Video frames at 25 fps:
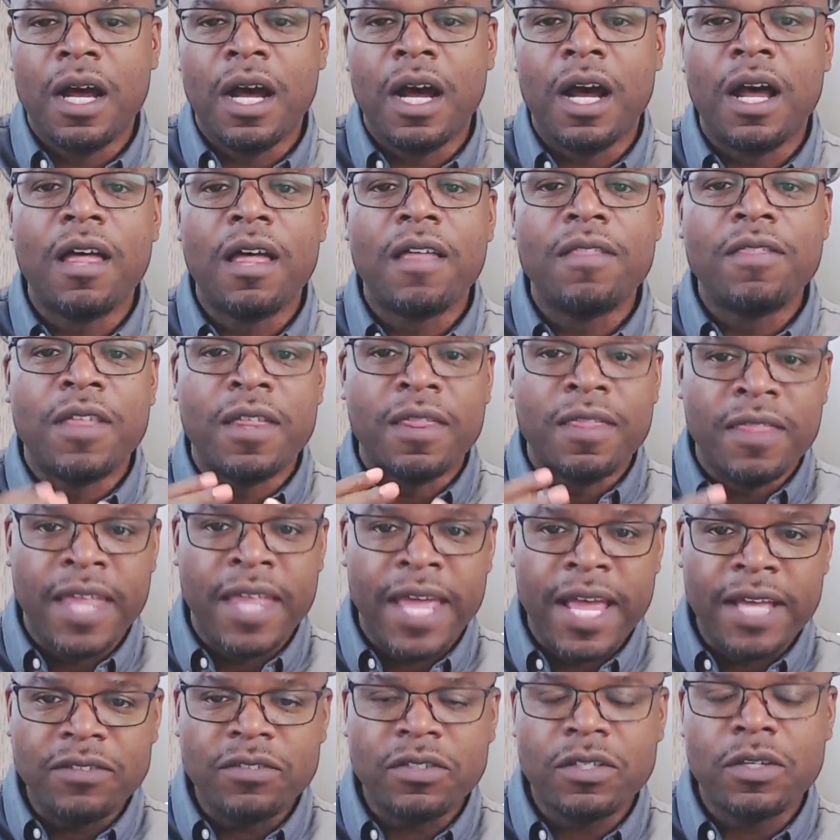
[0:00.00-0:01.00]
The next
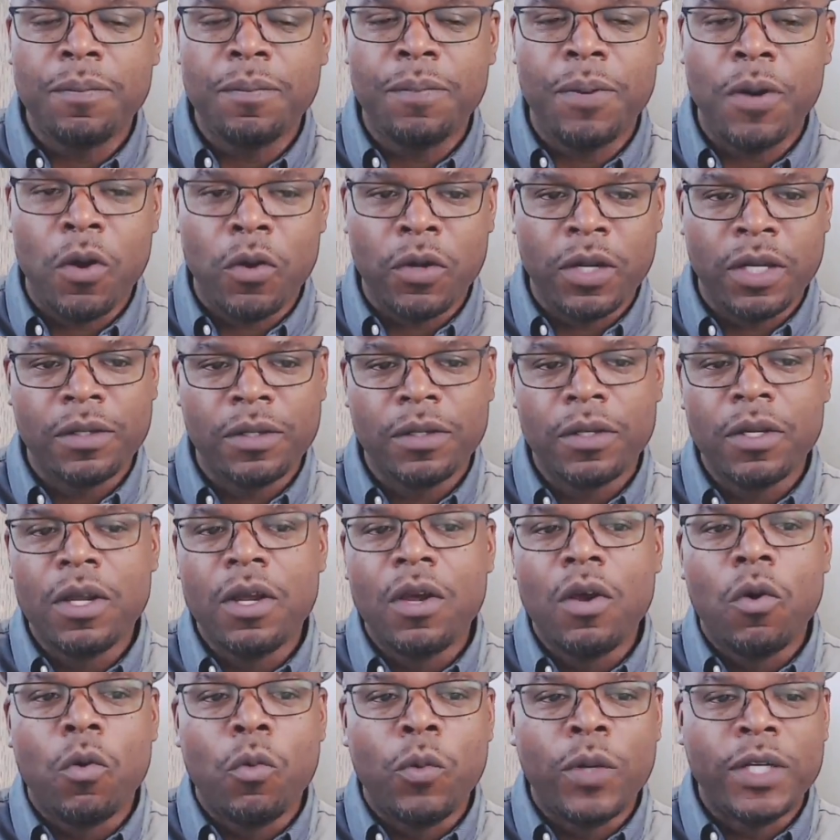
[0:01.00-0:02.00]
component,
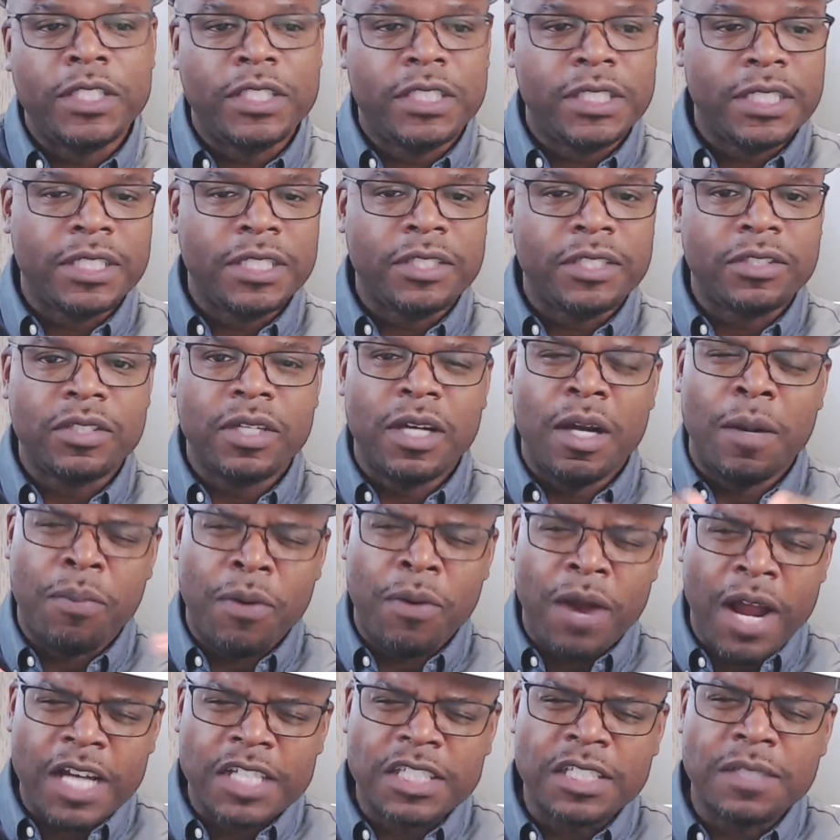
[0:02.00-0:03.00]
which is
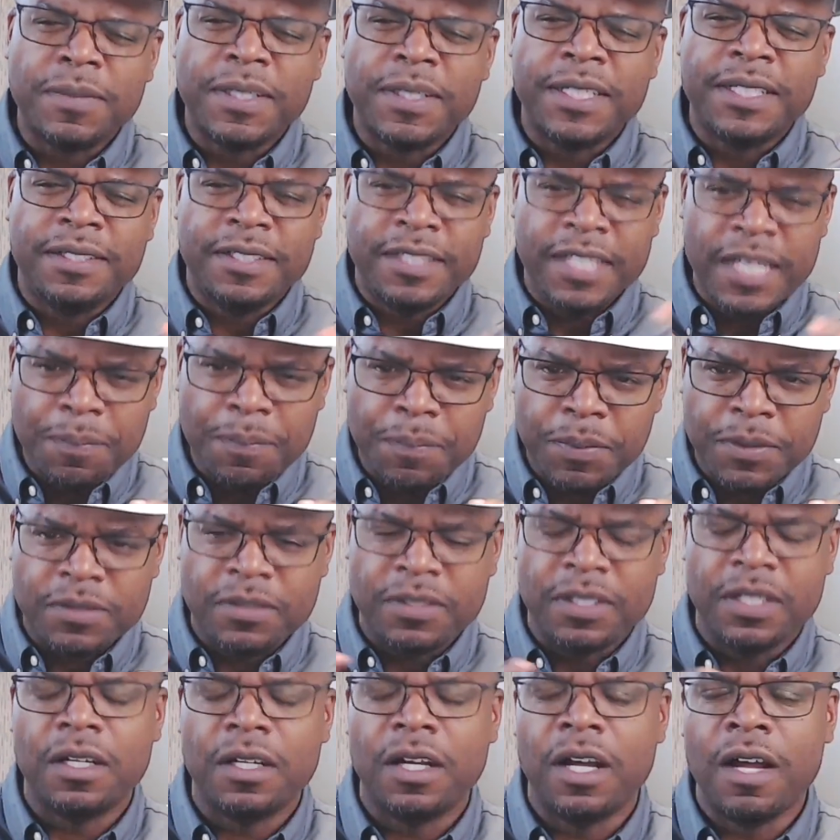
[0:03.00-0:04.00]
approximately 10%
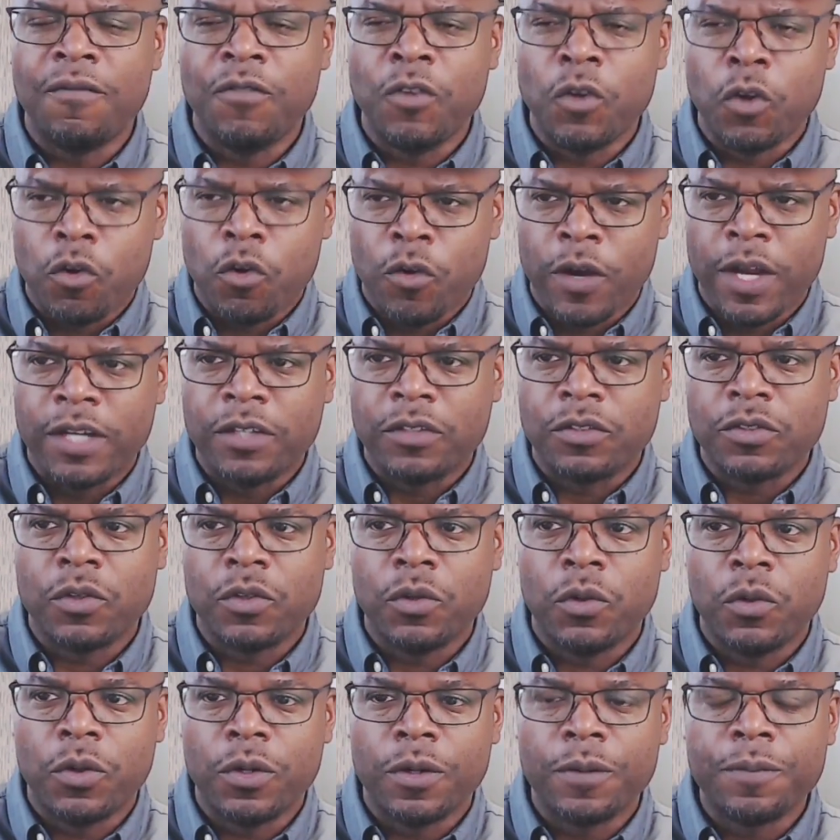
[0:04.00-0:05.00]
of your credit score,
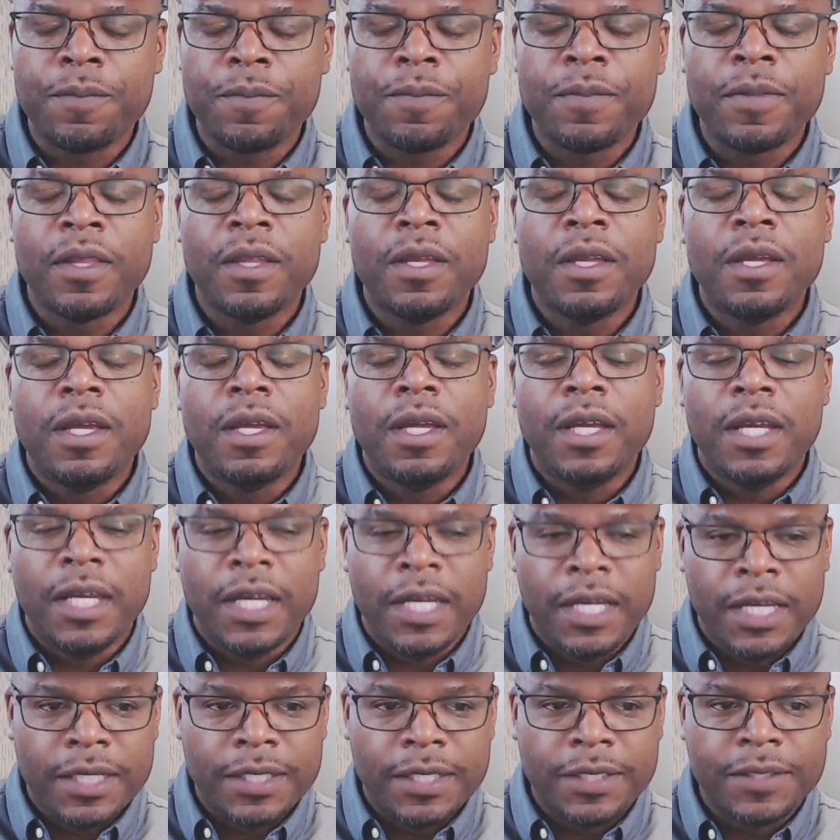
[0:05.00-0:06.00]

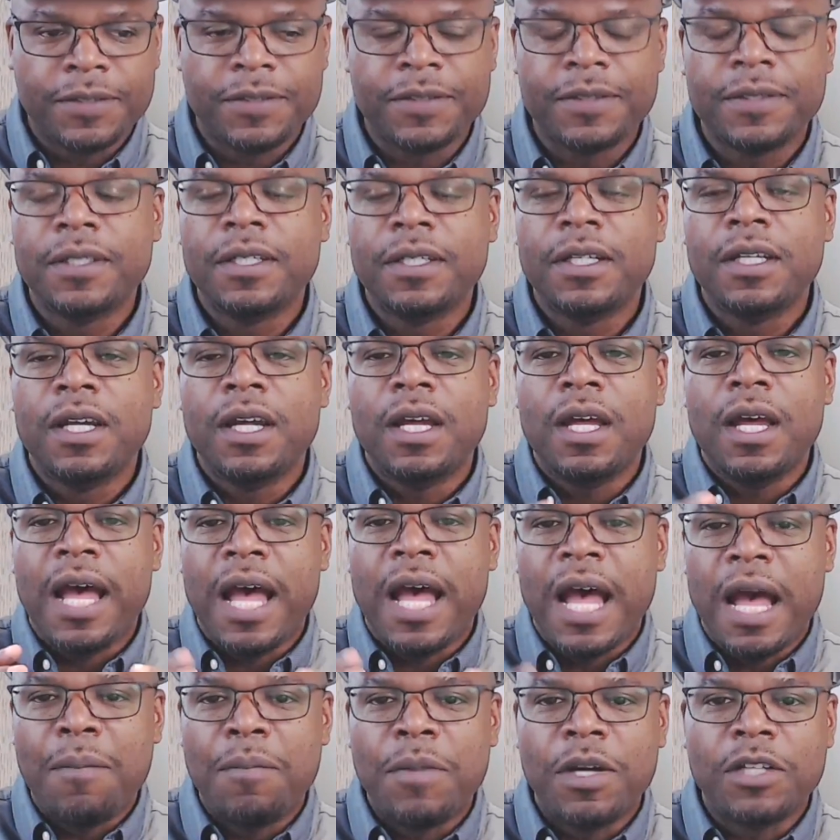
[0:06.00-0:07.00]
is how
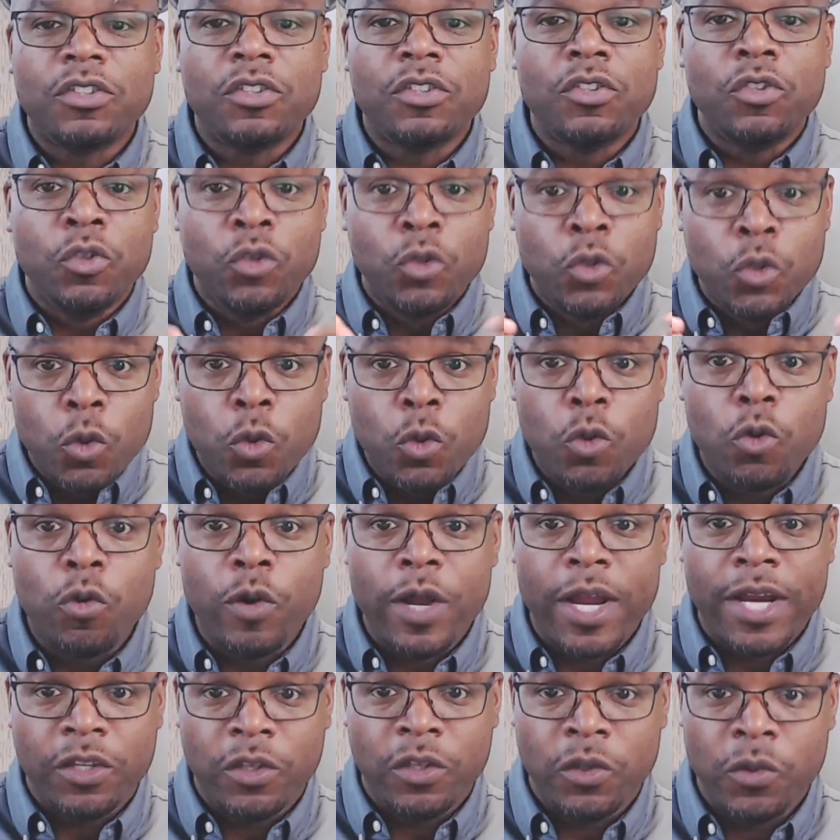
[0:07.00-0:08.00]
much new credit
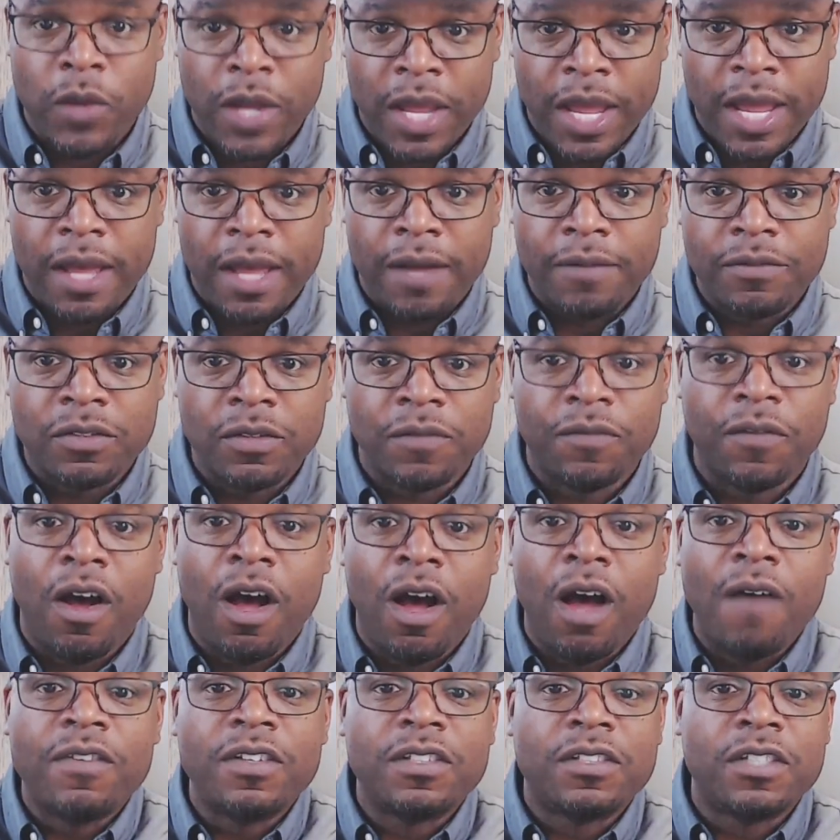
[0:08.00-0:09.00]
you have. So all of a
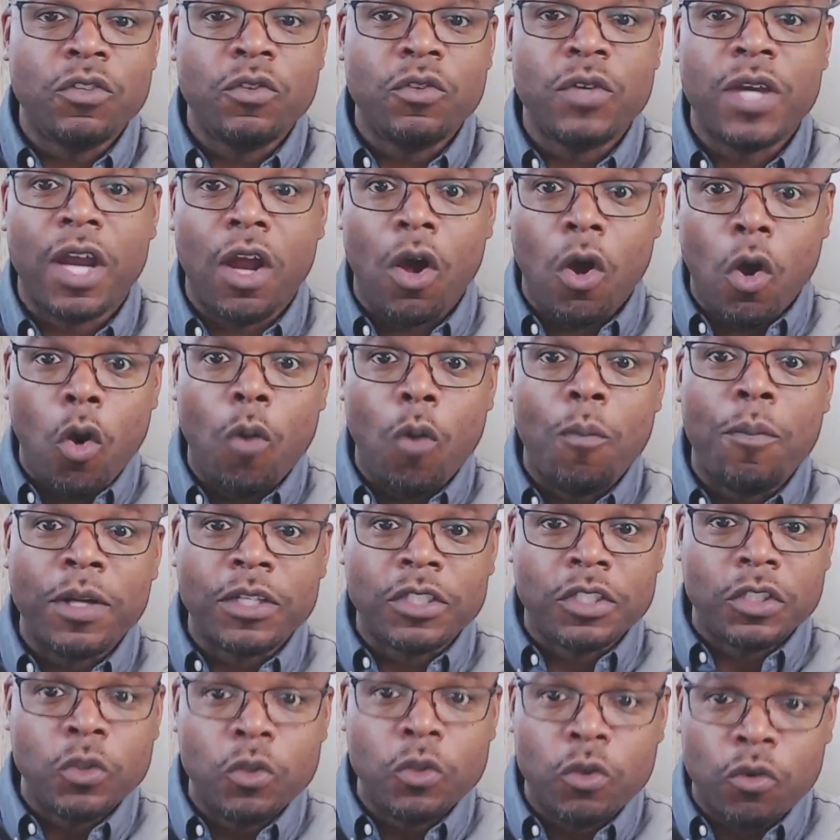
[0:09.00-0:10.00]
sudden you got a whole bunch of new
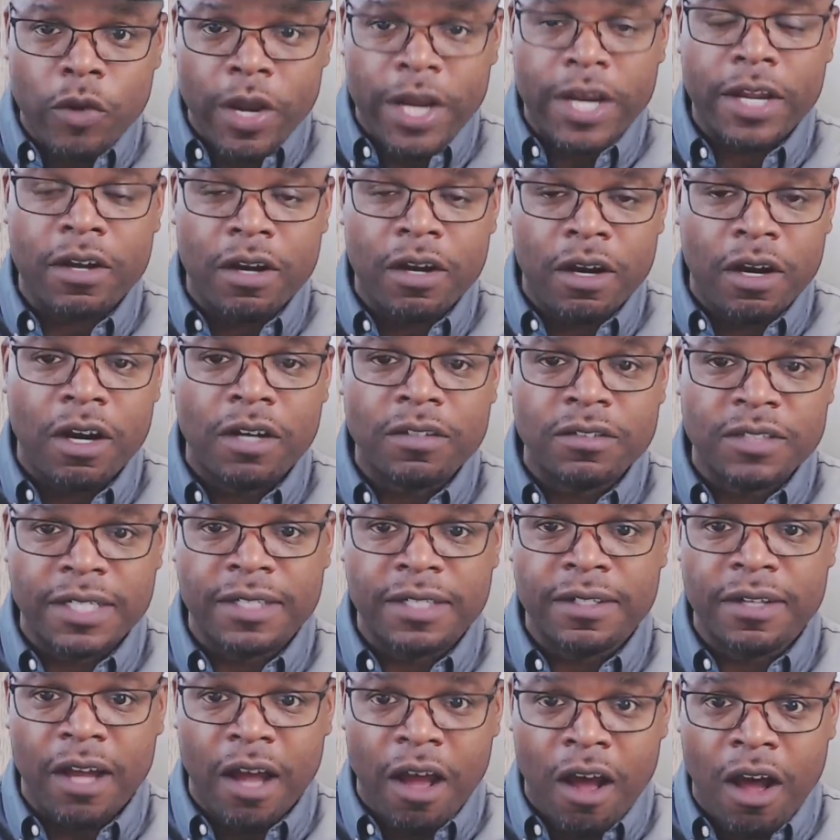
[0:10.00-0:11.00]
credit cards that
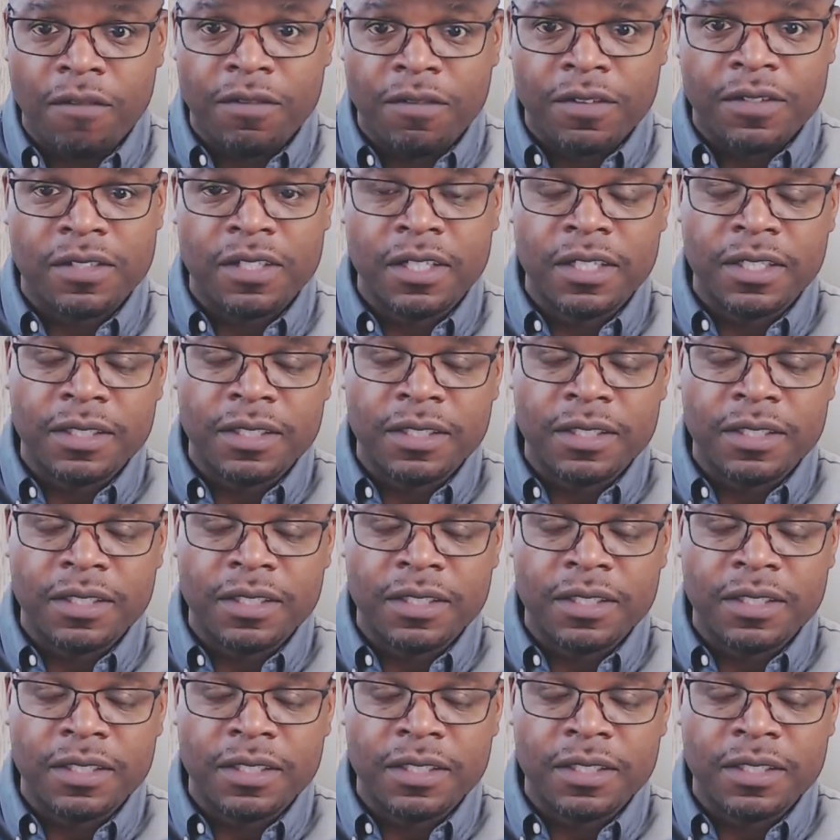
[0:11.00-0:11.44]
all of a sudden